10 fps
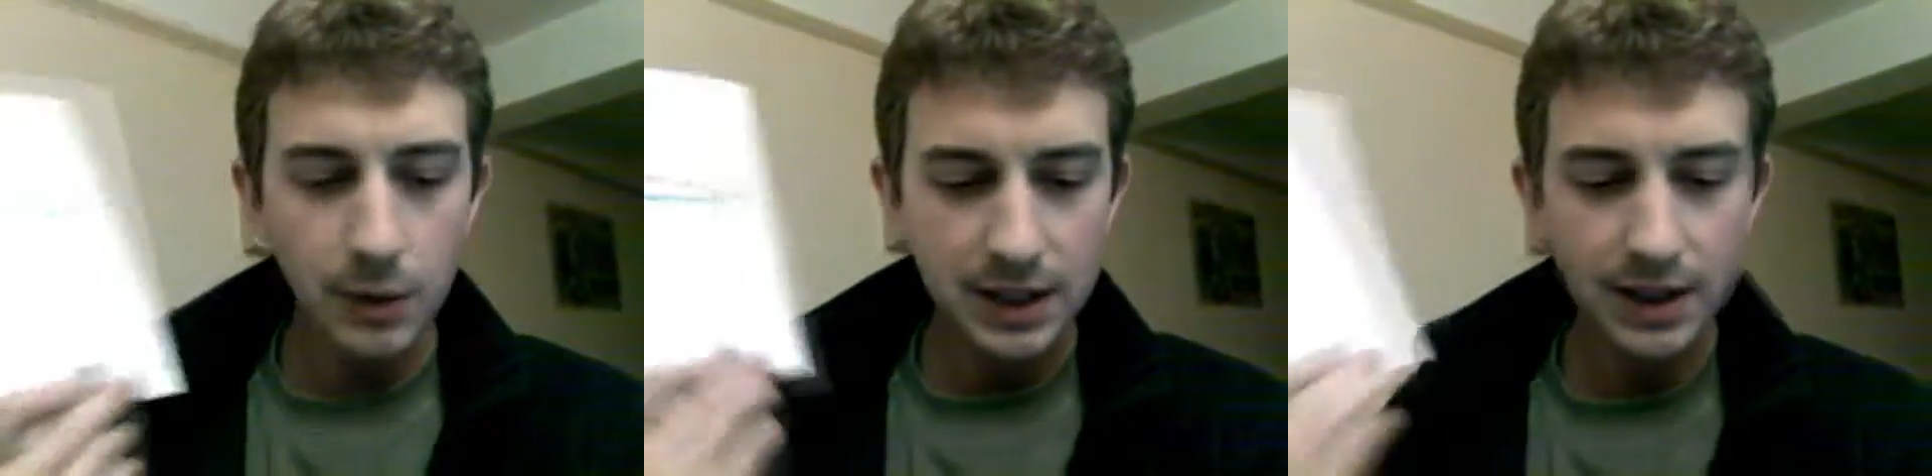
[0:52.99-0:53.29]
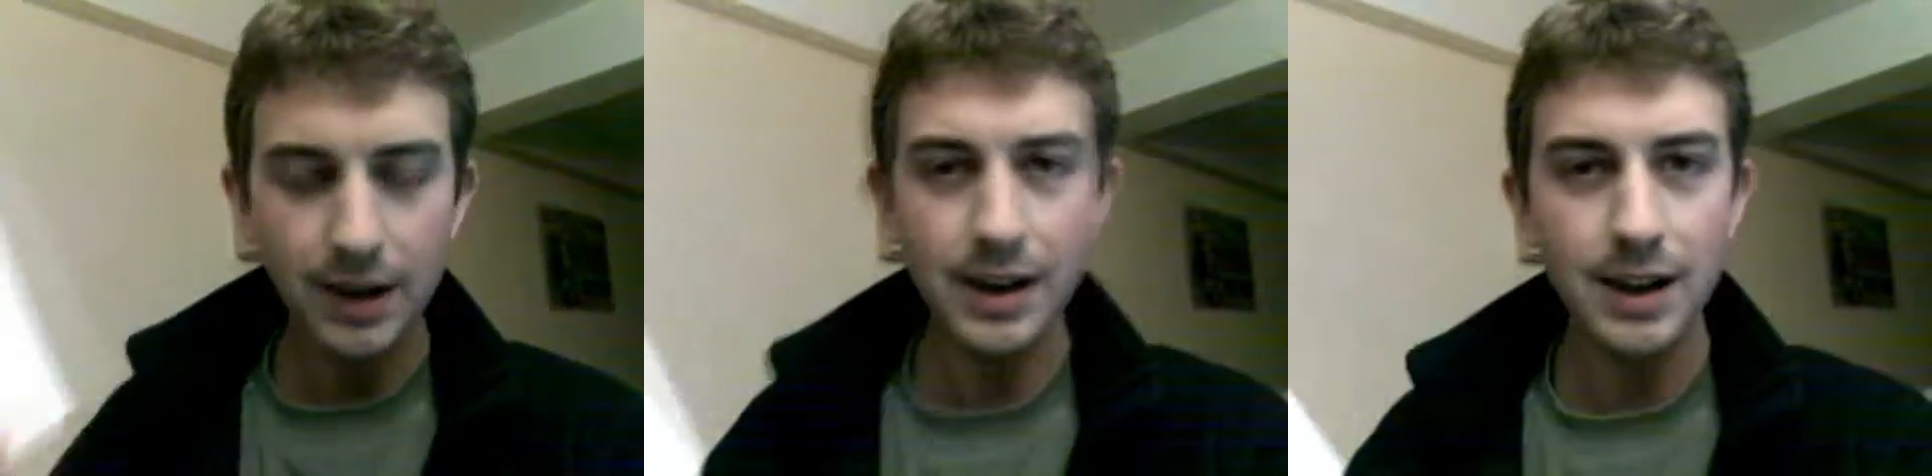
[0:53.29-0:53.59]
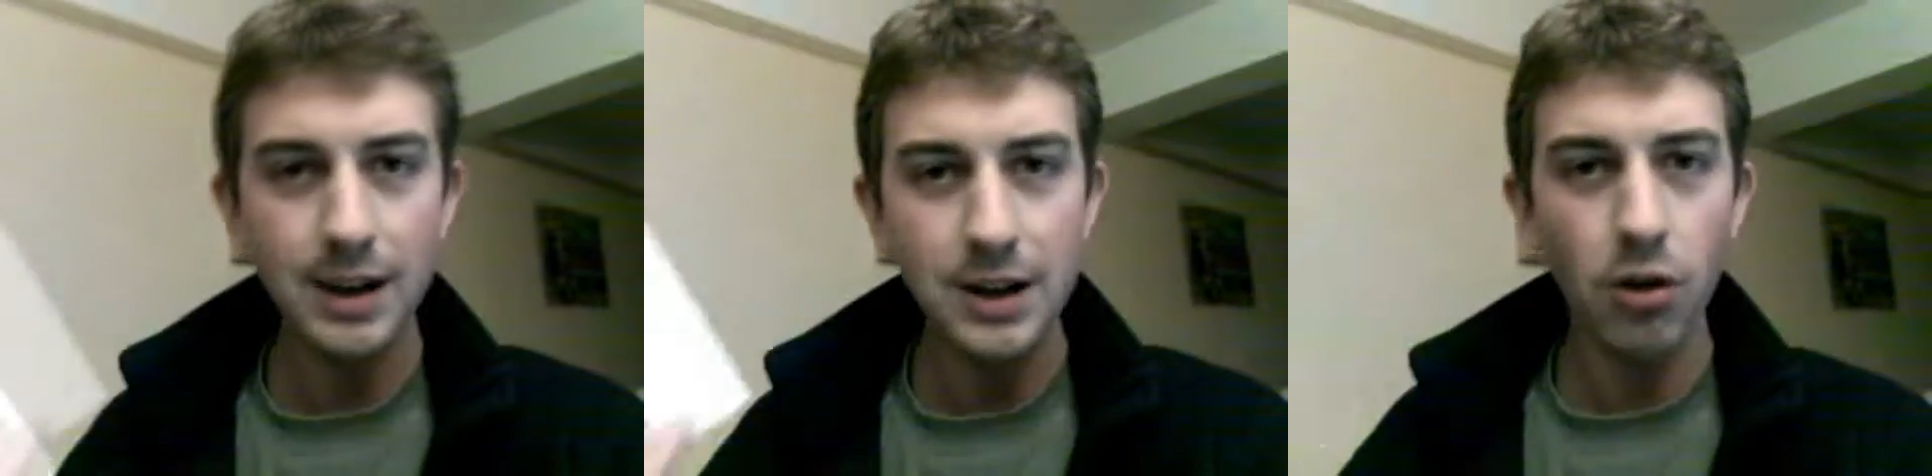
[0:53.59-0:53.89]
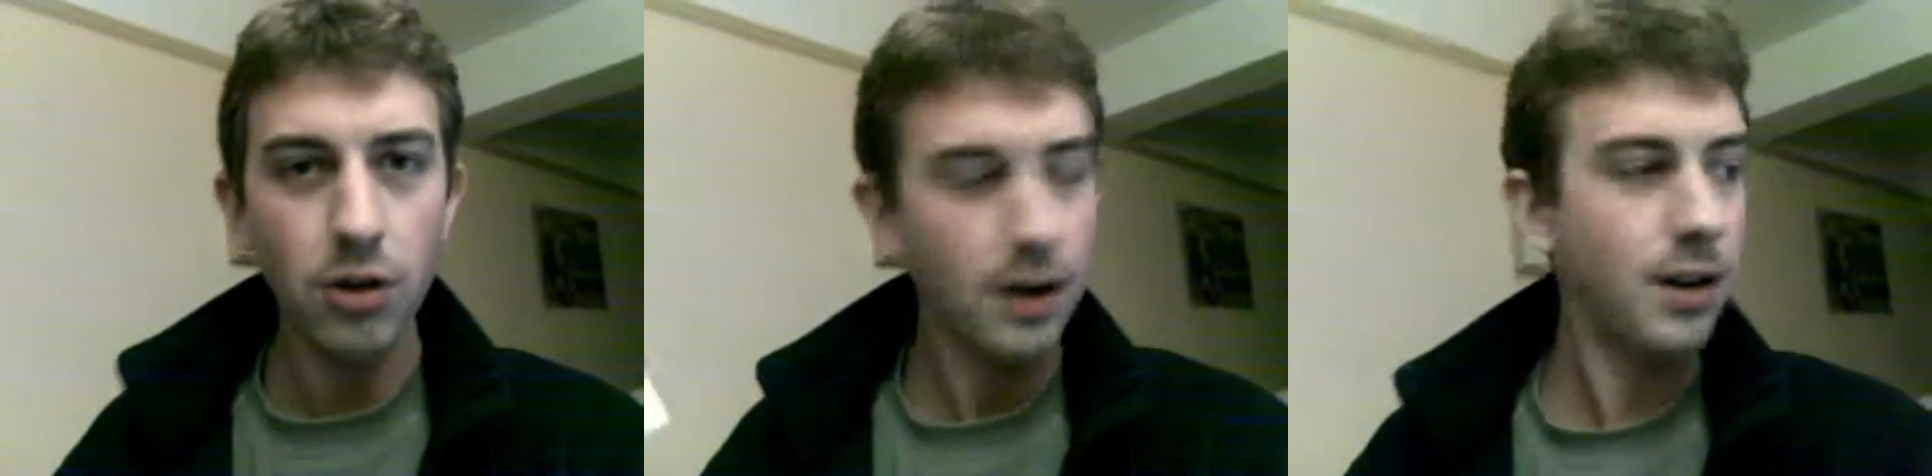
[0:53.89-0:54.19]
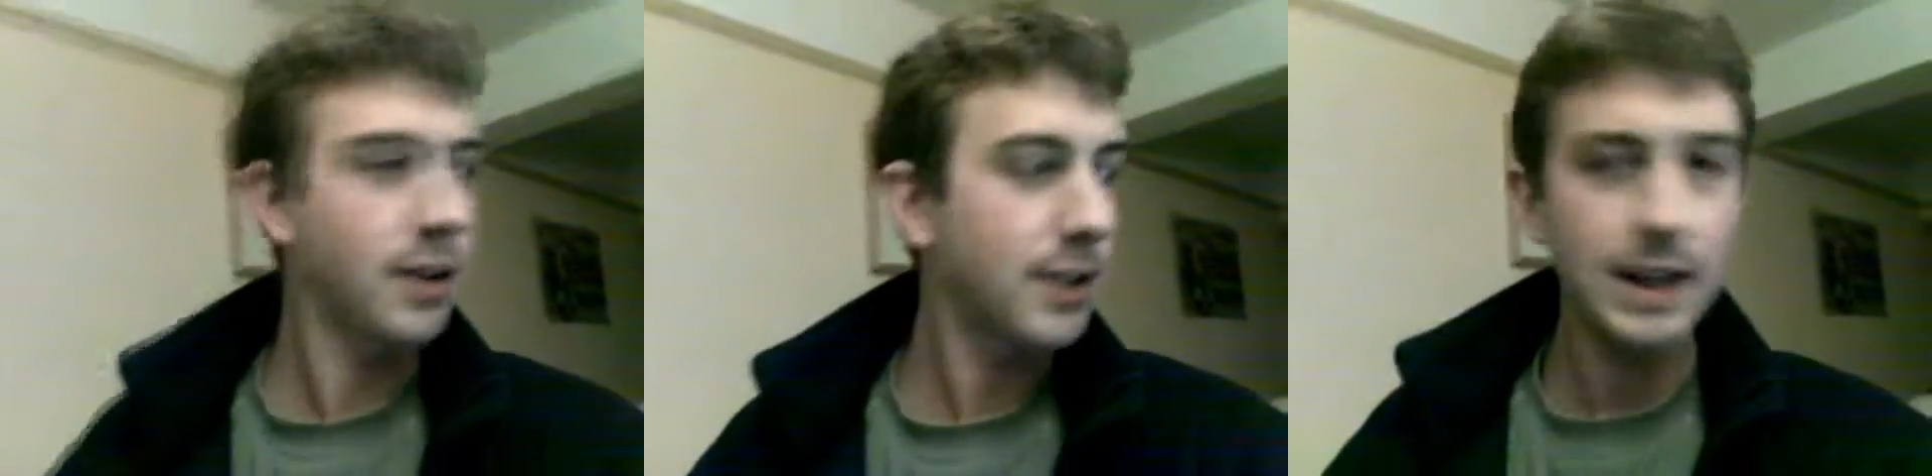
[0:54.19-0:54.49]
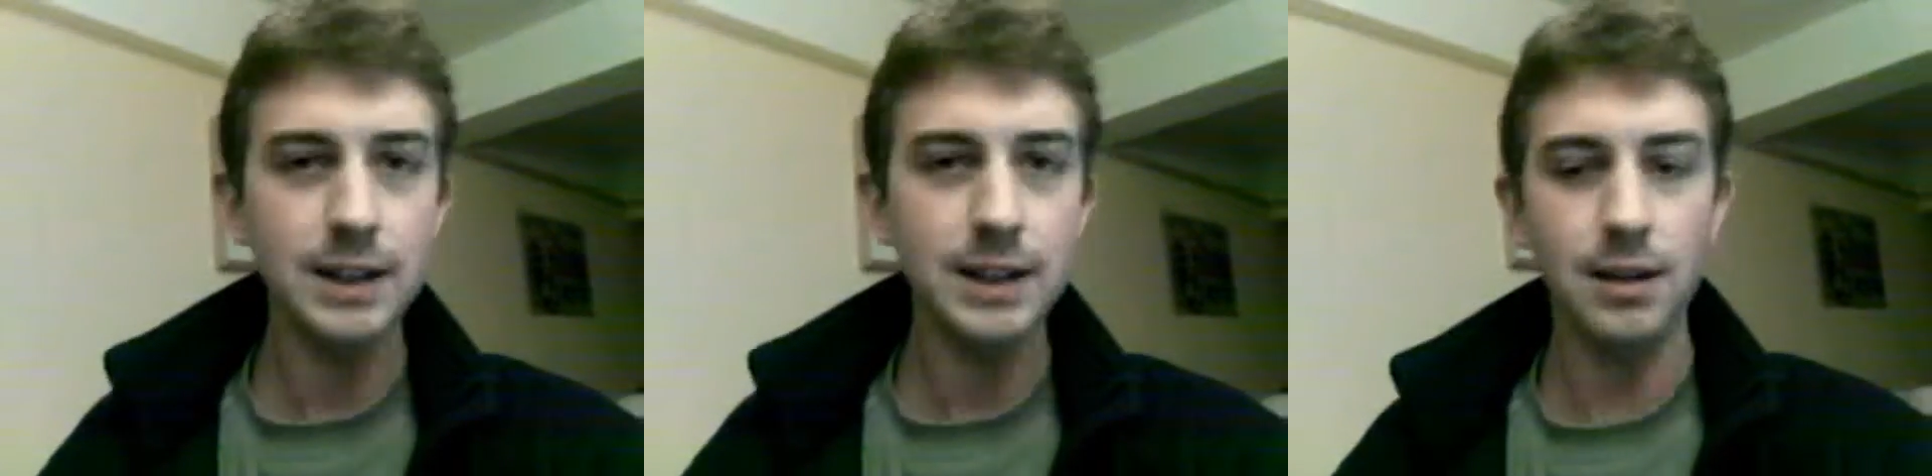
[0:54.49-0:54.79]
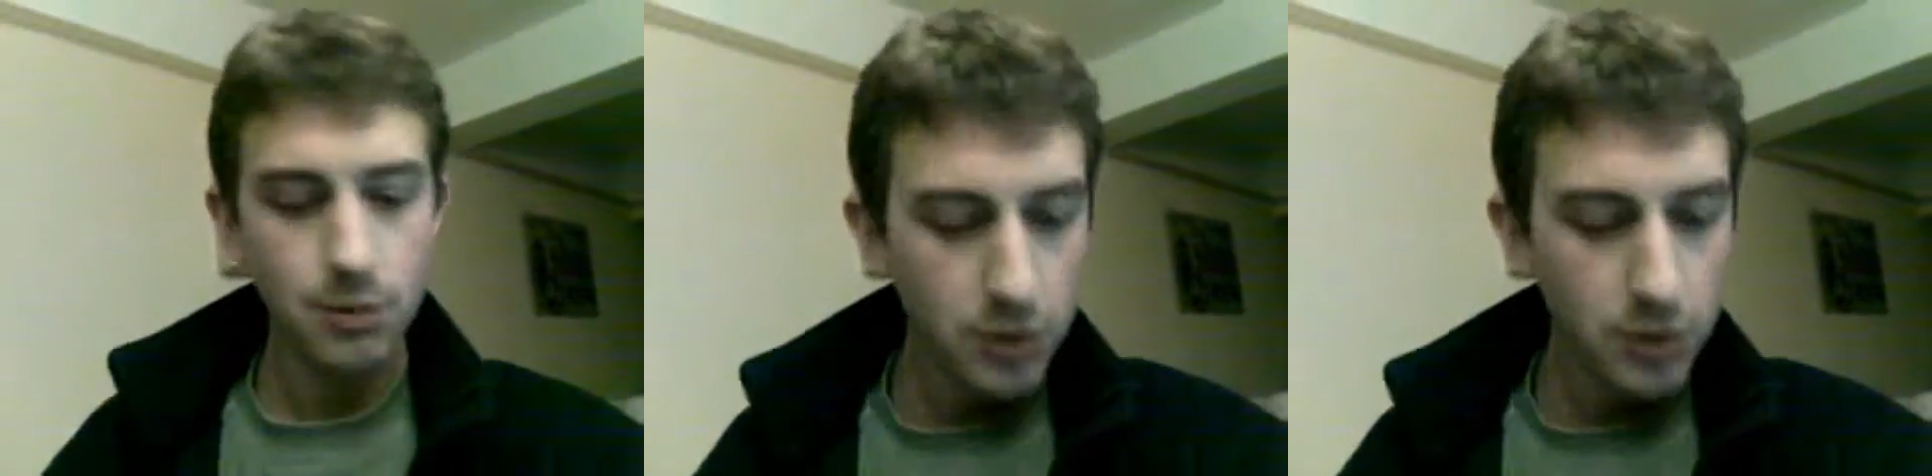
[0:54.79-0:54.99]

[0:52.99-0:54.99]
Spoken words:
when it's clearly not a large letter?